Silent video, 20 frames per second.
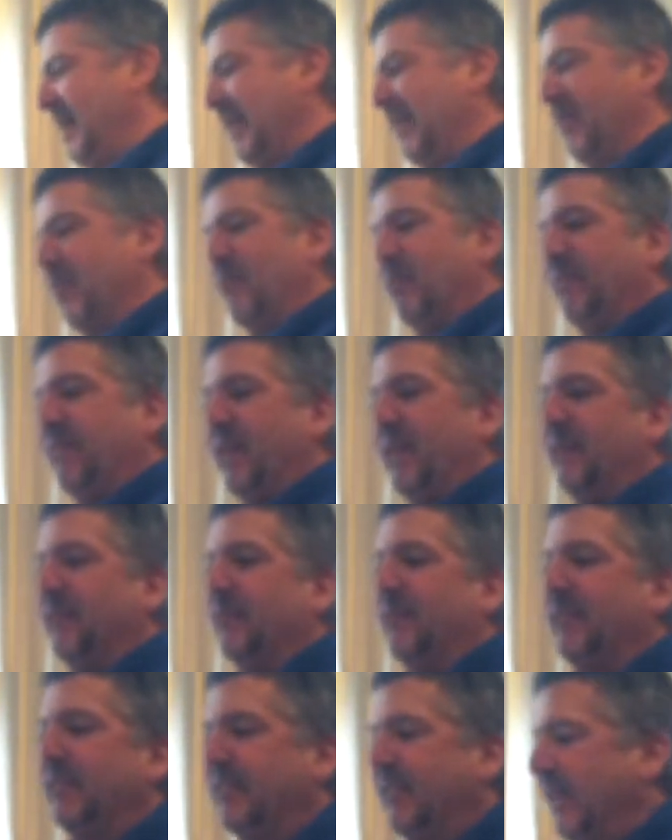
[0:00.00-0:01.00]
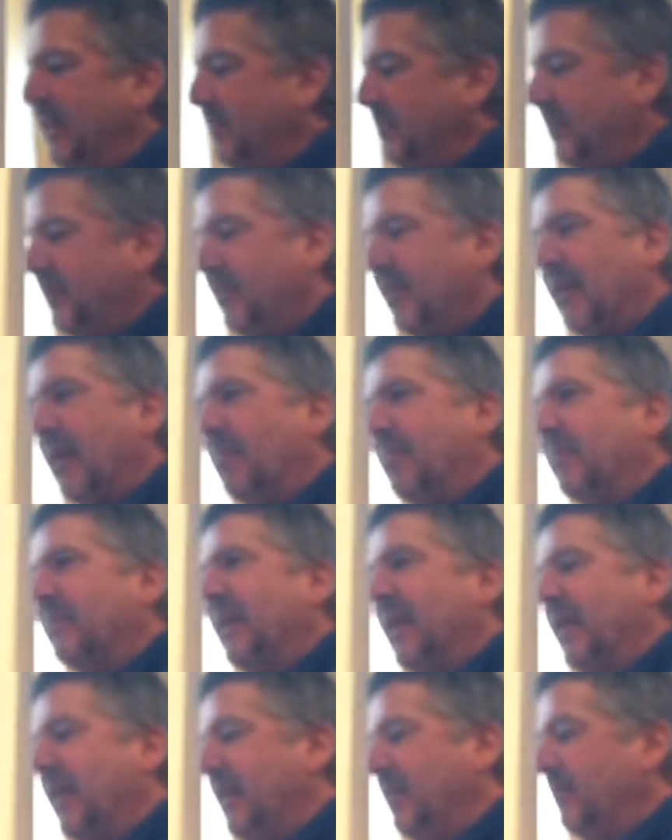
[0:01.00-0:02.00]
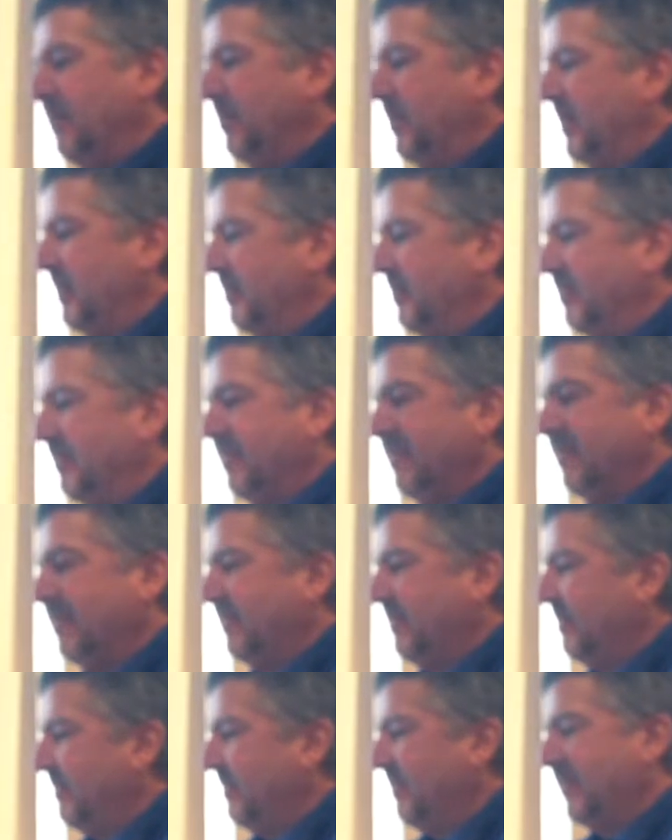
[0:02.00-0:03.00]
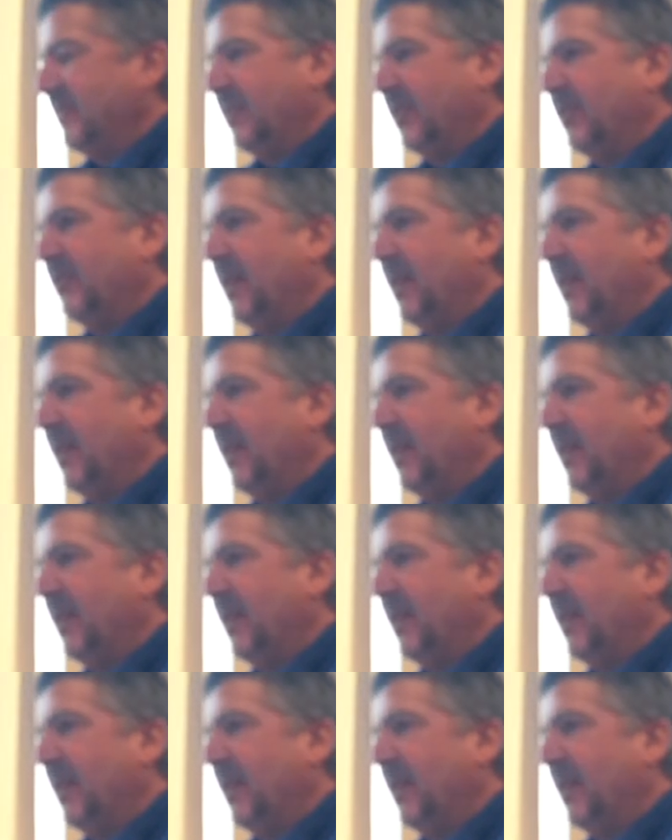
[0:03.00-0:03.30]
I know we've had to reschedule a couple of times, but two